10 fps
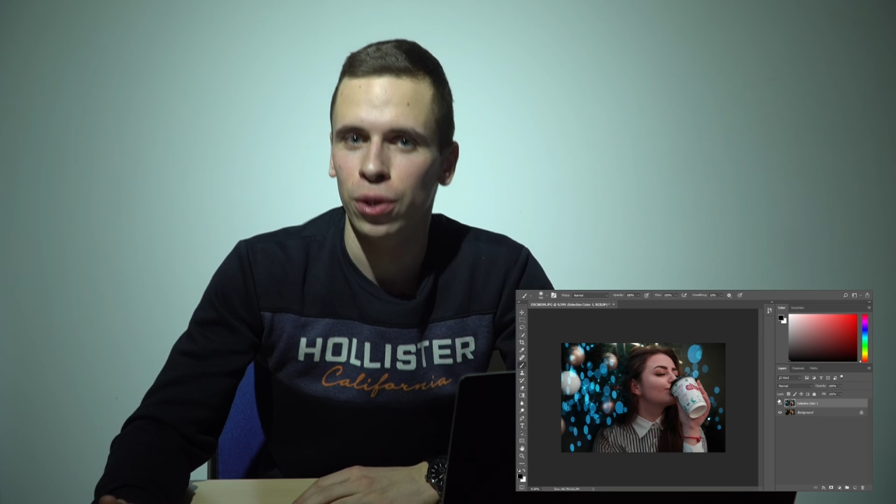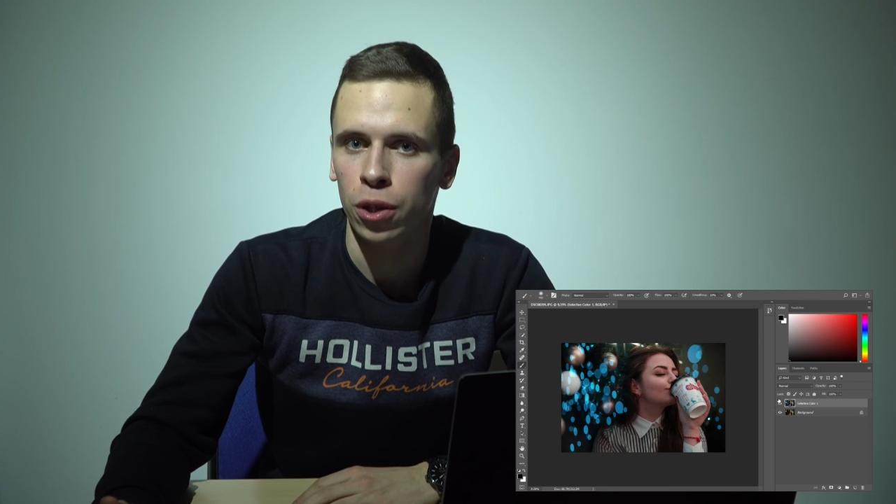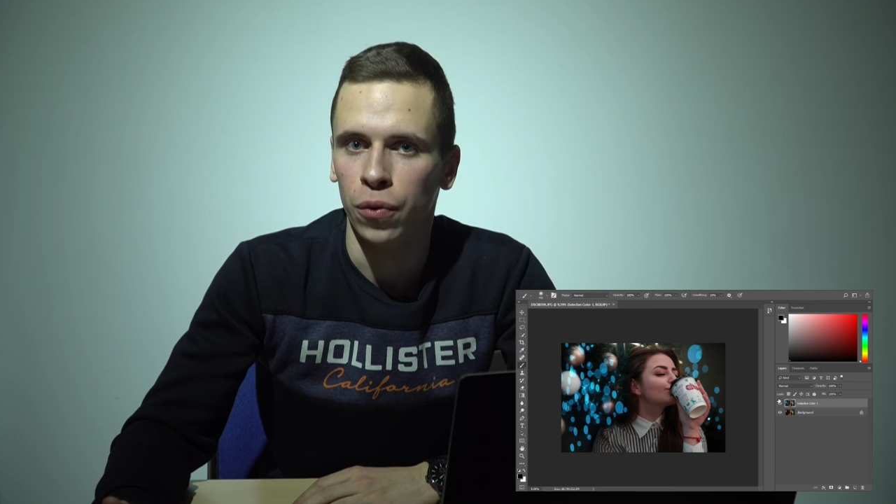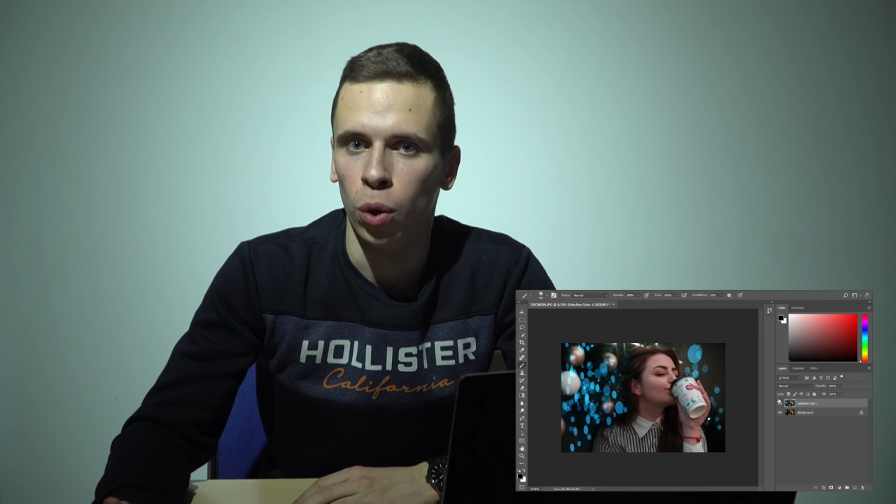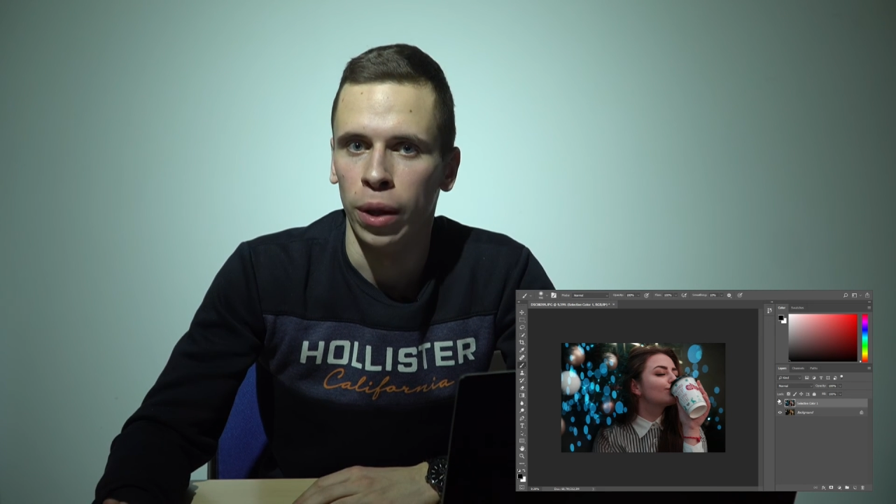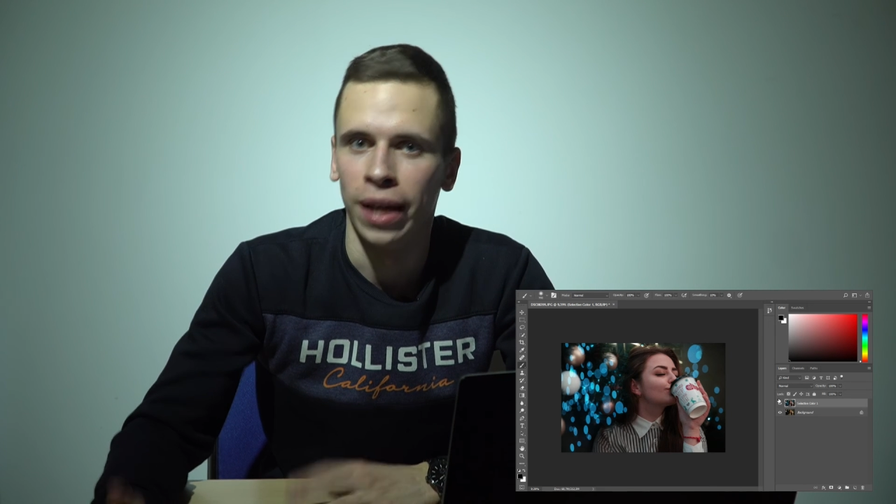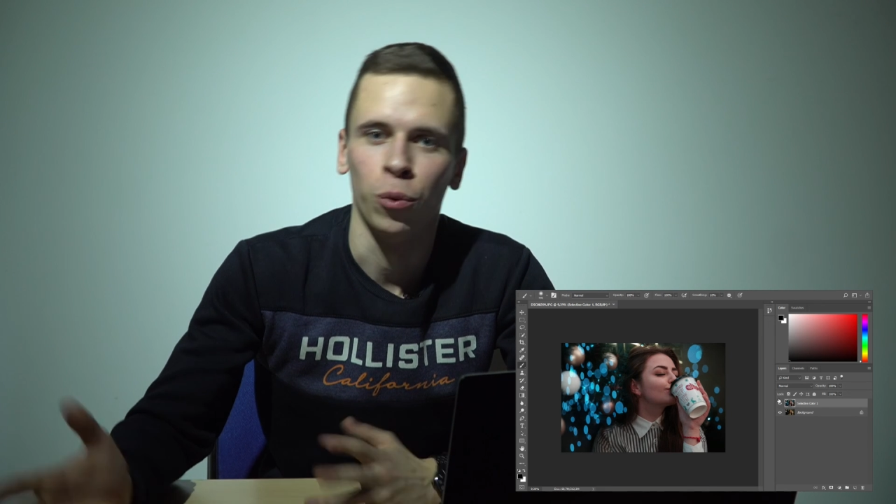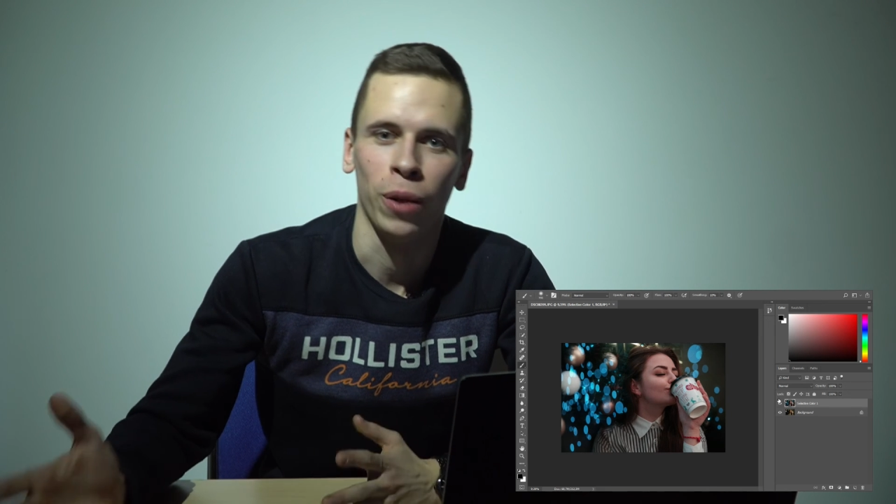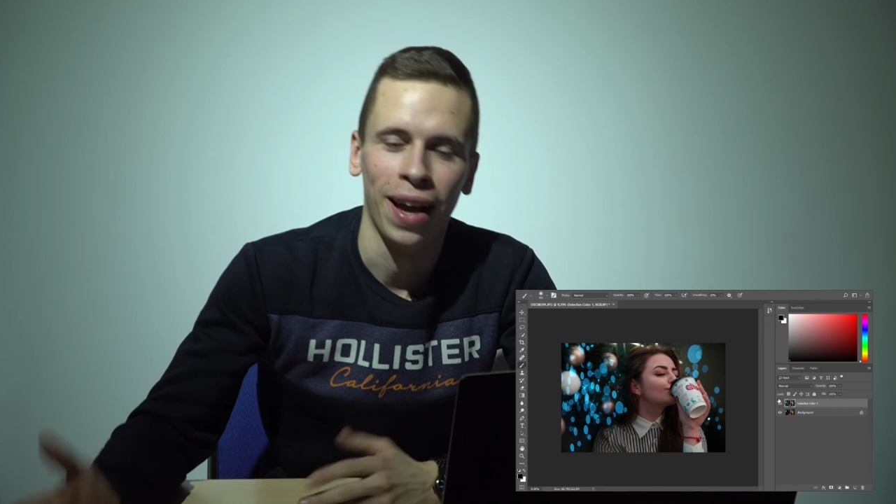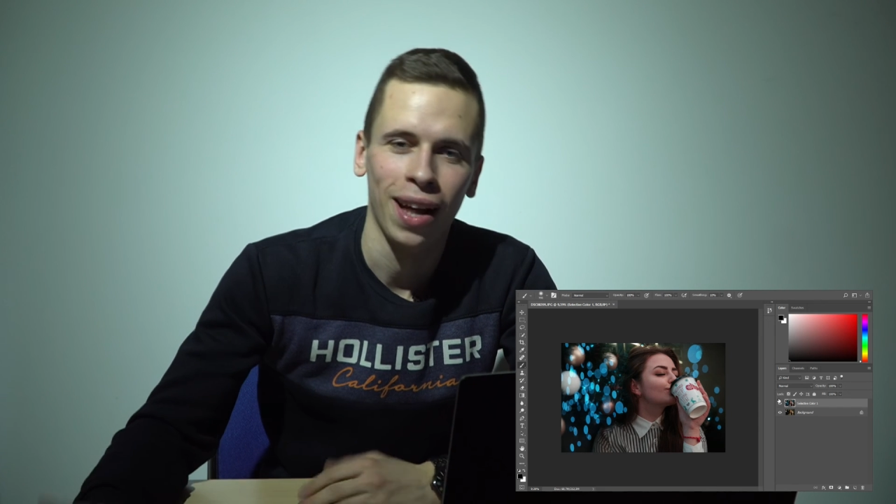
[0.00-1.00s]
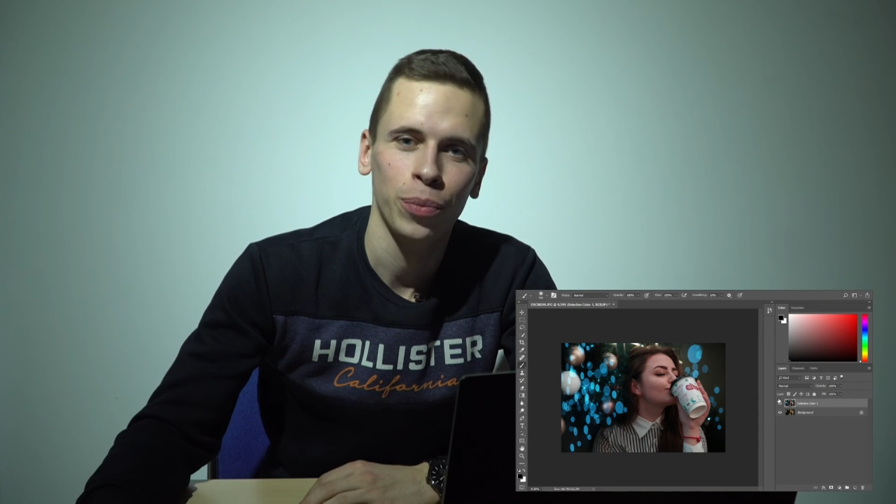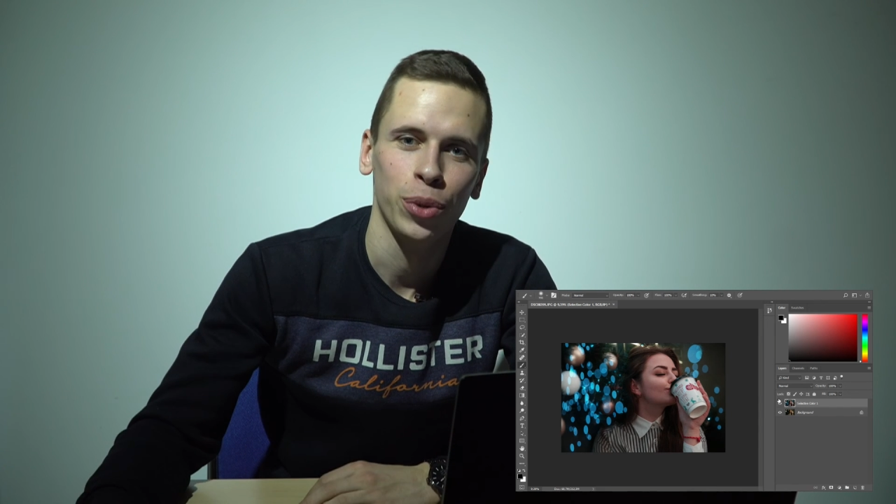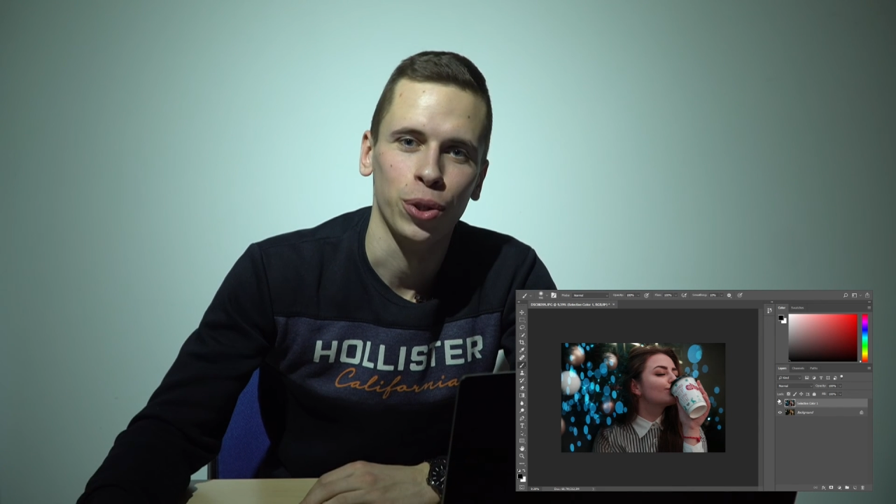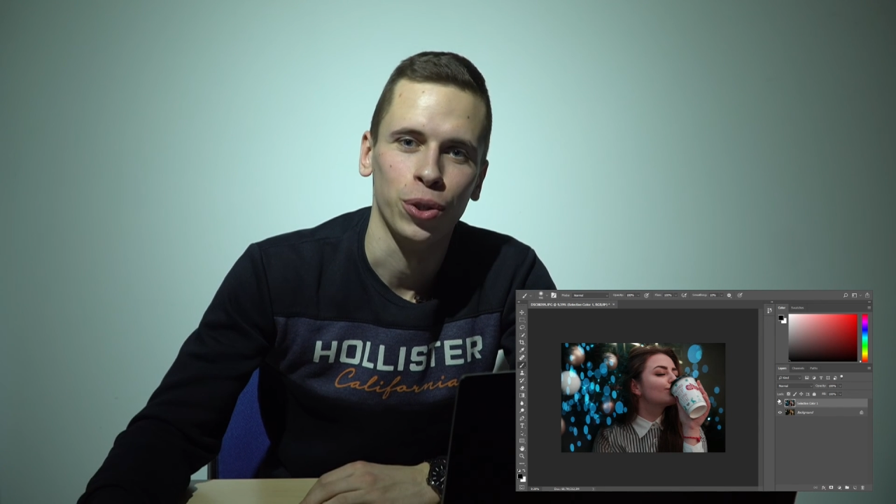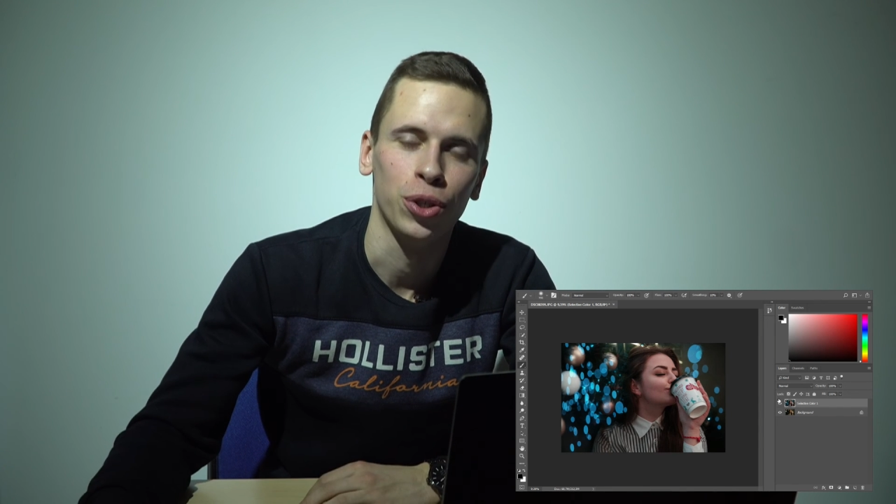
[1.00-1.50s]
useful and will help you